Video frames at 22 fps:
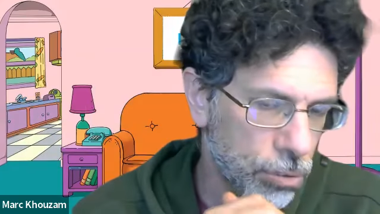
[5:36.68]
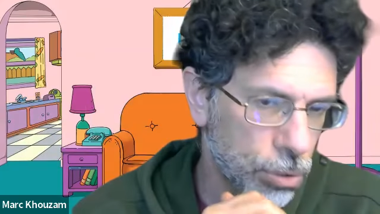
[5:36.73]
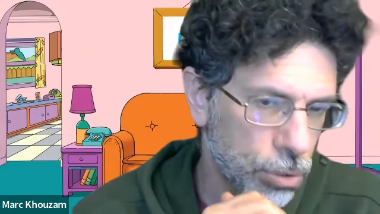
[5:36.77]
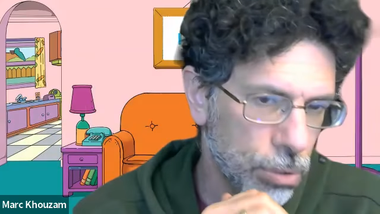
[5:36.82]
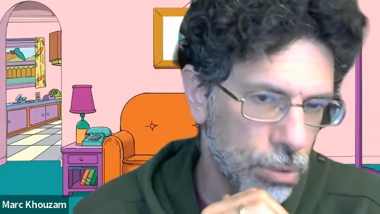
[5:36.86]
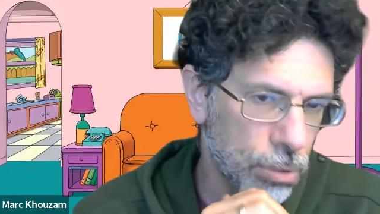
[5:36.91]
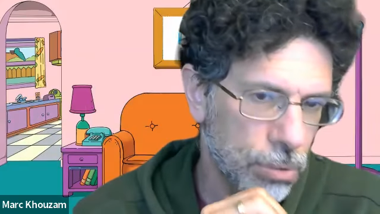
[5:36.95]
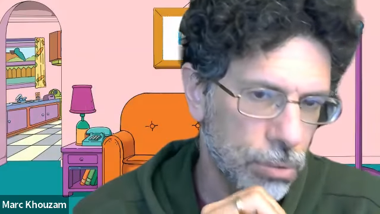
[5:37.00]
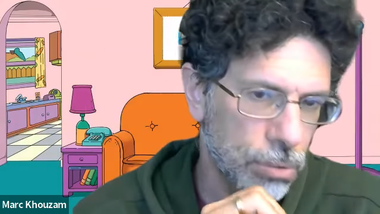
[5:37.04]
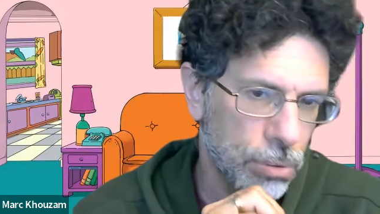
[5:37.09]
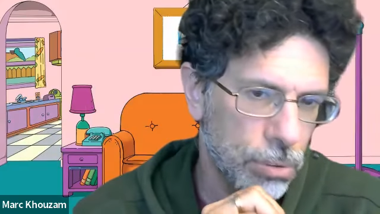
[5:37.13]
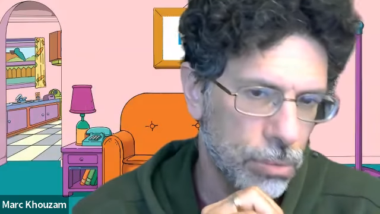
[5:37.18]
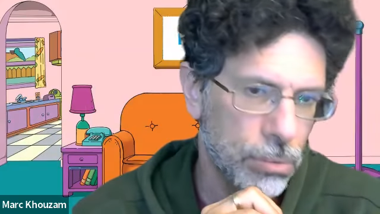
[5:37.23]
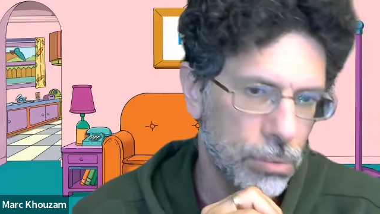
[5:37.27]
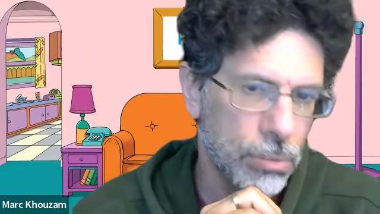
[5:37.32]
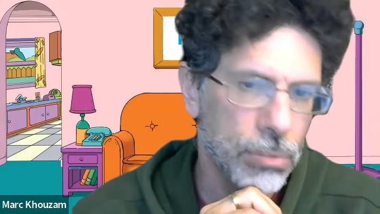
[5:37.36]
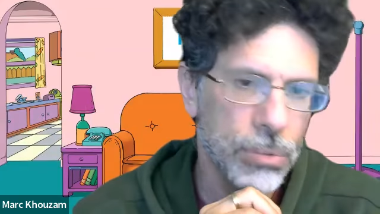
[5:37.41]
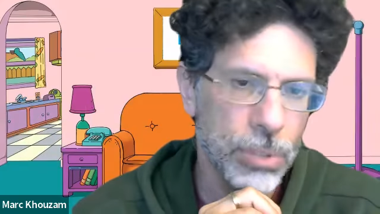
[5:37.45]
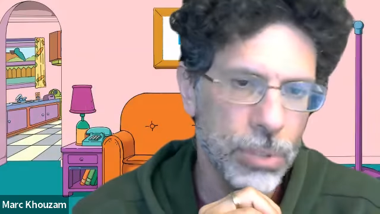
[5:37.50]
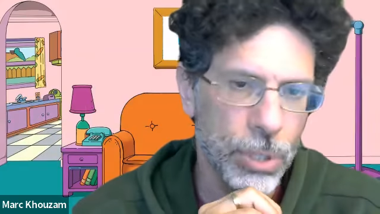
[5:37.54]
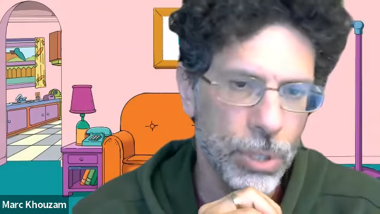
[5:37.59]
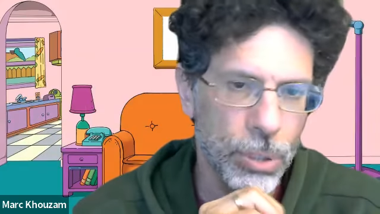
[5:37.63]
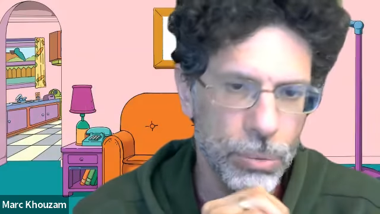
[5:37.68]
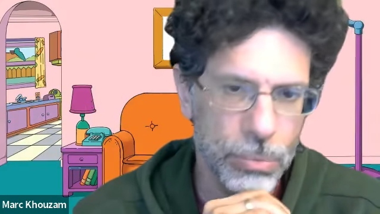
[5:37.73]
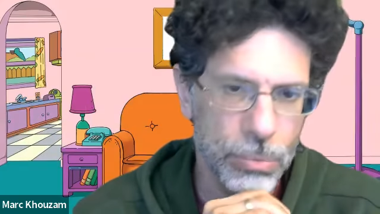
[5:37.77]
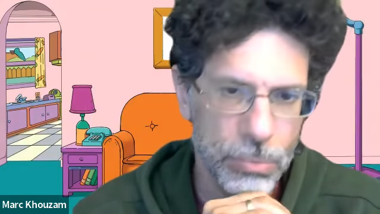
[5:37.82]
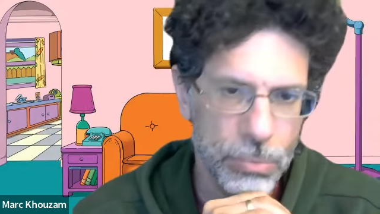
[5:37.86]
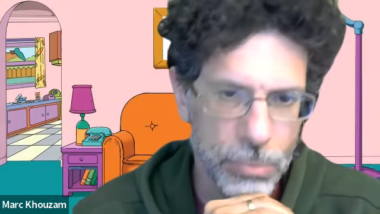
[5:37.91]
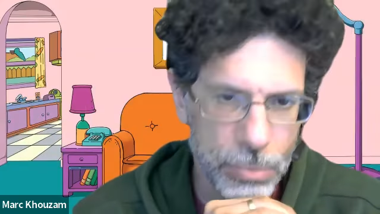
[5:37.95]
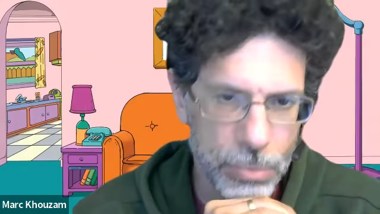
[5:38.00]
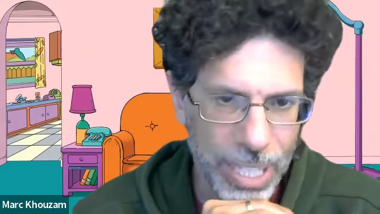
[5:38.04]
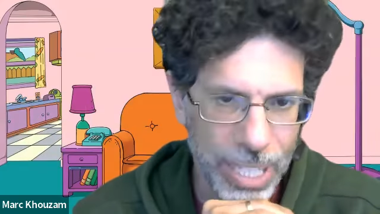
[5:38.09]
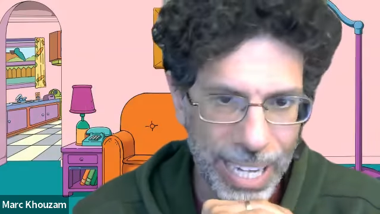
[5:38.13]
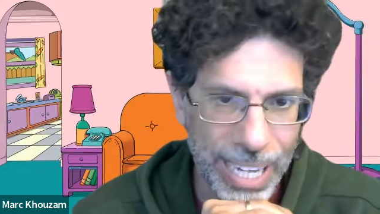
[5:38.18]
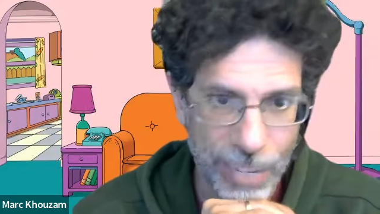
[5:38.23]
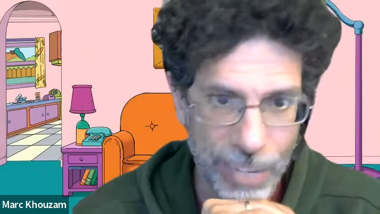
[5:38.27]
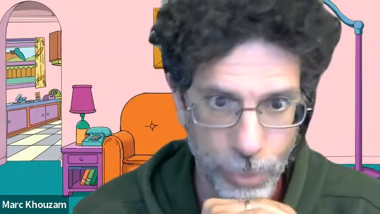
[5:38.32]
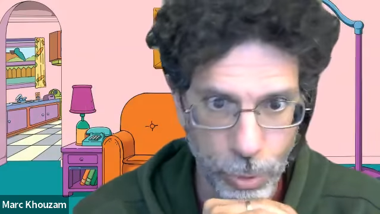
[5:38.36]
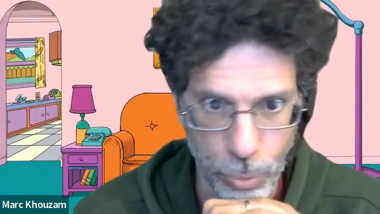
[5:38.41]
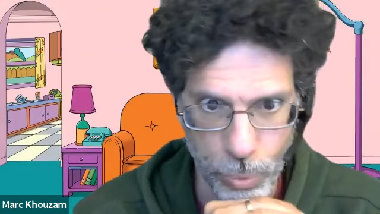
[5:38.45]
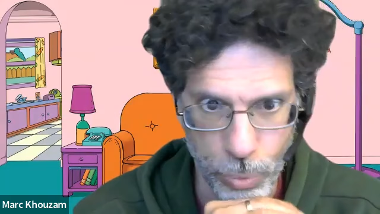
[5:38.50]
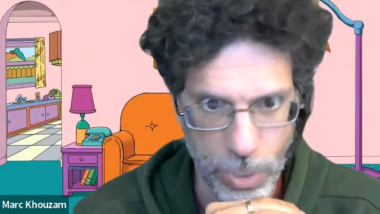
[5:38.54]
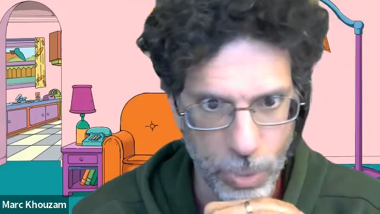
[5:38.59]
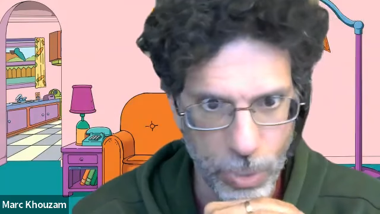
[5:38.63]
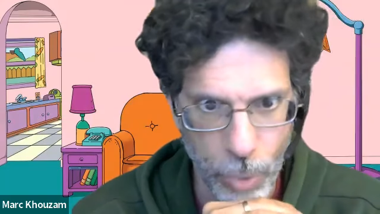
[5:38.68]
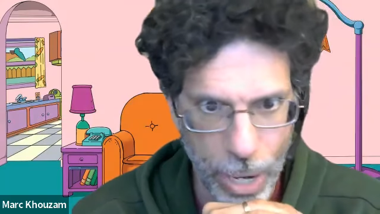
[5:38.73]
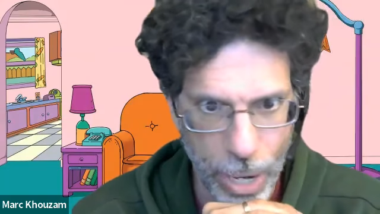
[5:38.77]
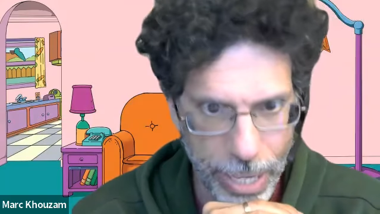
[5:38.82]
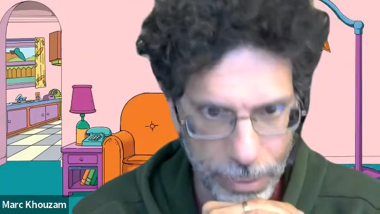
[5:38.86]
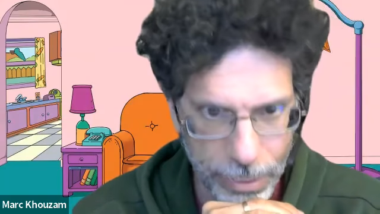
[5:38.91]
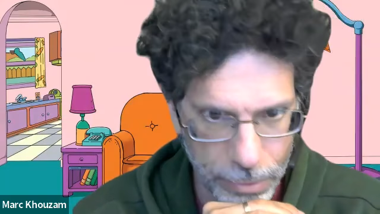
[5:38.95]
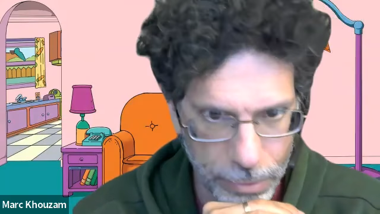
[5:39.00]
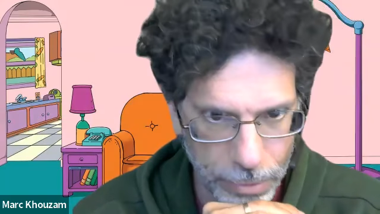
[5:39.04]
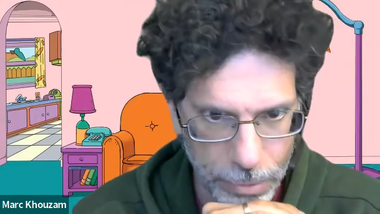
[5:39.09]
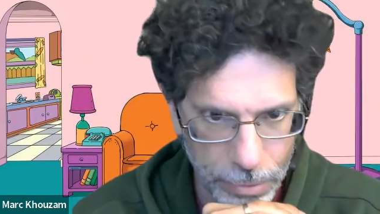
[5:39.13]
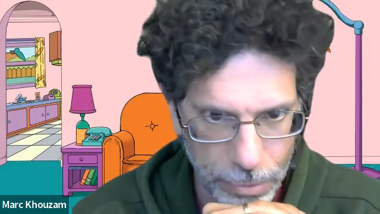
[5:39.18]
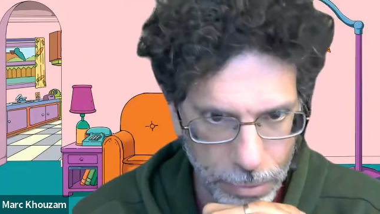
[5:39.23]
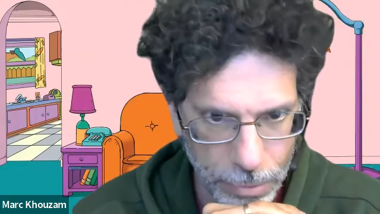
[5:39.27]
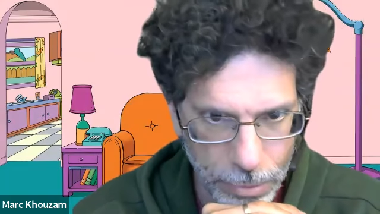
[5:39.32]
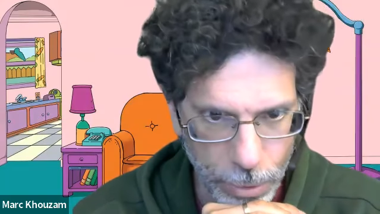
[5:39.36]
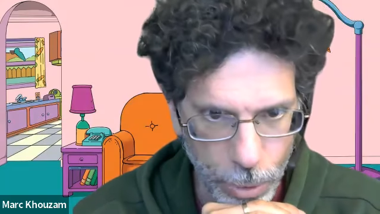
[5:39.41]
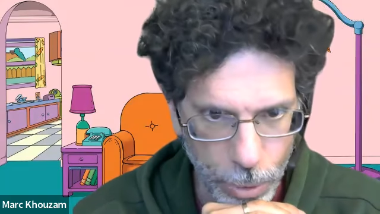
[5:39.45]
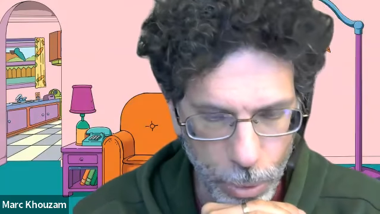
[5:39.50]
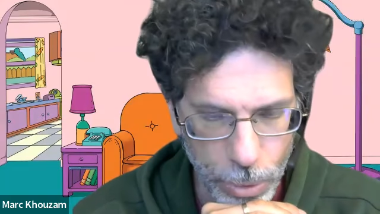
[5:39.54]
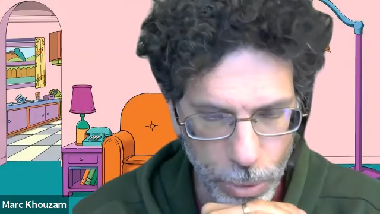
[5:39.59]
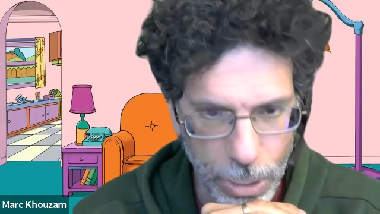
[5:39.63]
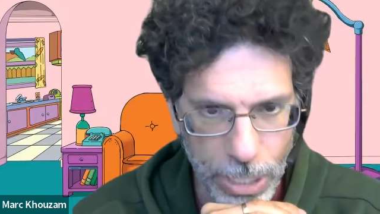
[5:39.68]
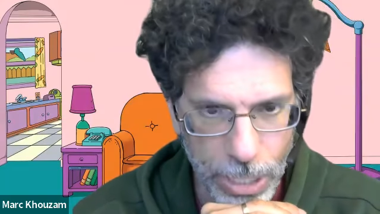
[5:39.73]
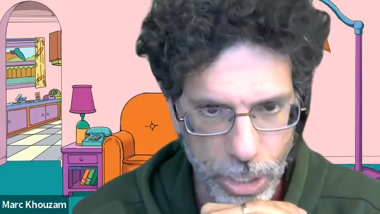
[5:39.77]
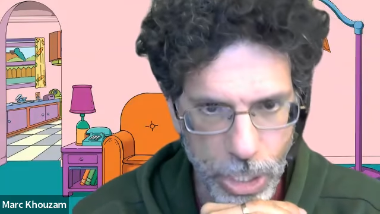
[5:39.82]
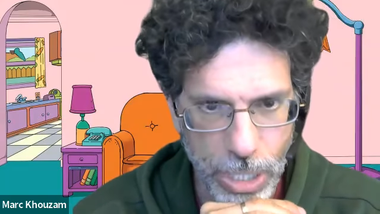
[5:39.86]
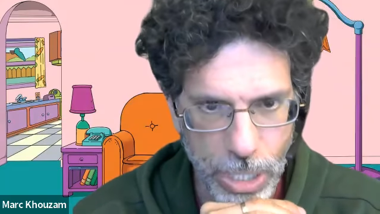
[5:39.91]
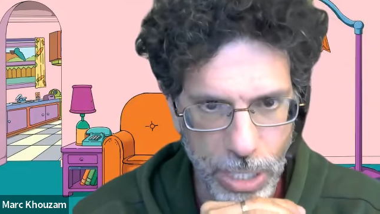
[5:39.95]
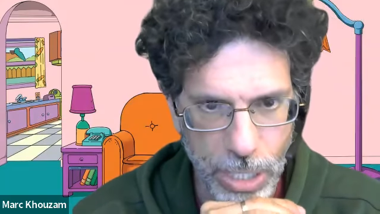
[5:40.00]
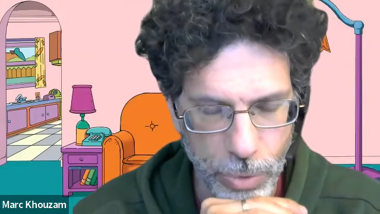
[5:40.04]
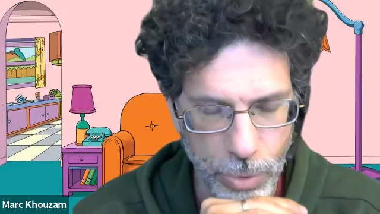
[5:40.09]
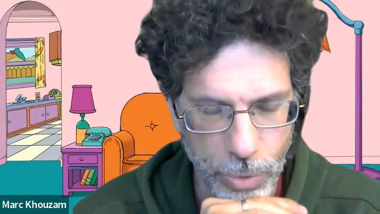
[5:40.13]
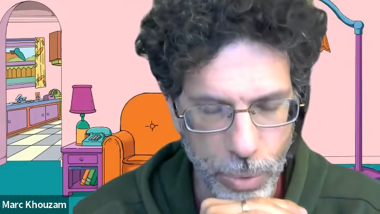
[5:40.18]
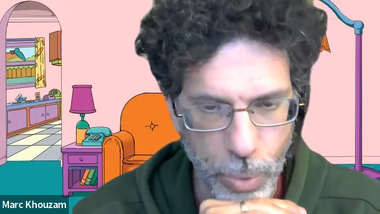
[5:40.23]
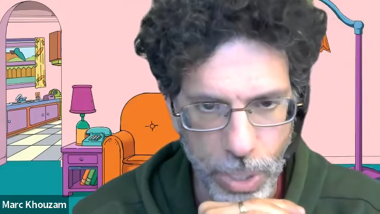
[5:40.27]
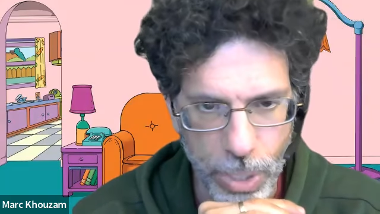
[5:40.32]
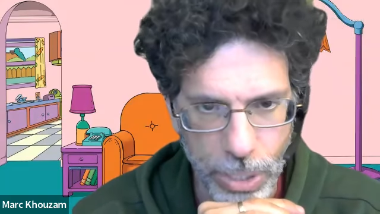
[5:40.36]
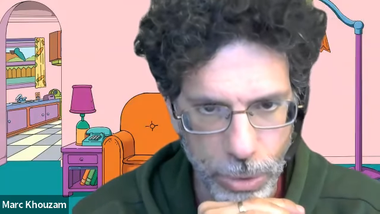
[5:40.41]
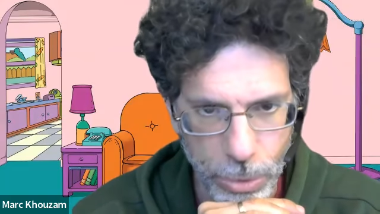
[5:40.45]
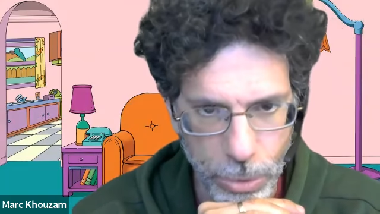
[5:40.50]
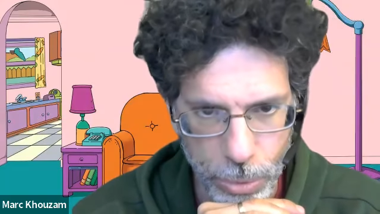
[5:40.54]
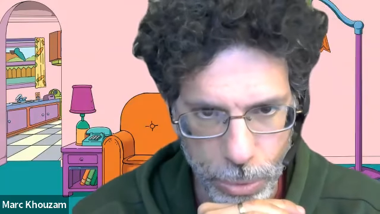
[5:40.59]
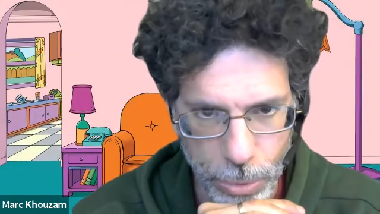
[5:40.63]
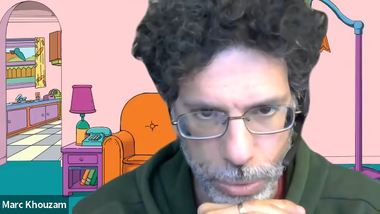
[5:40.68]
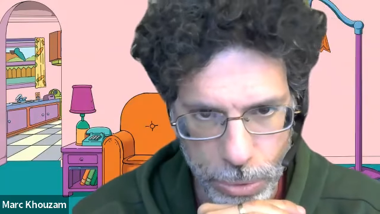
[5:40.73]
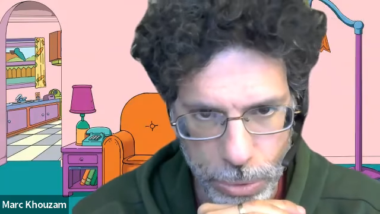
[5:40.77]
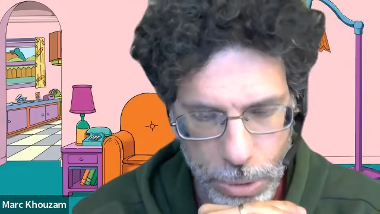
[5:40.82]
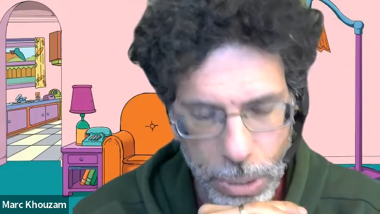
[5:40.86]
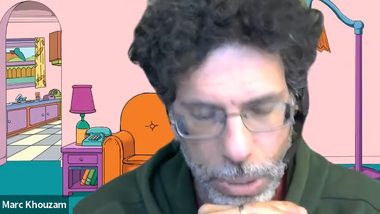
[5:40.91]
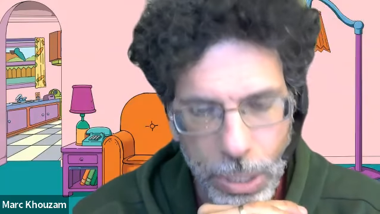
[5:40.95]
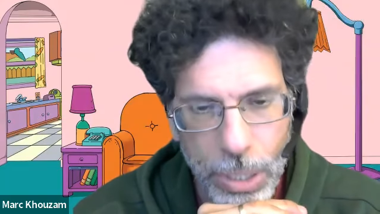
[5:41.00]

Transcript: to, not have to rewrite the whole logic if we wanted to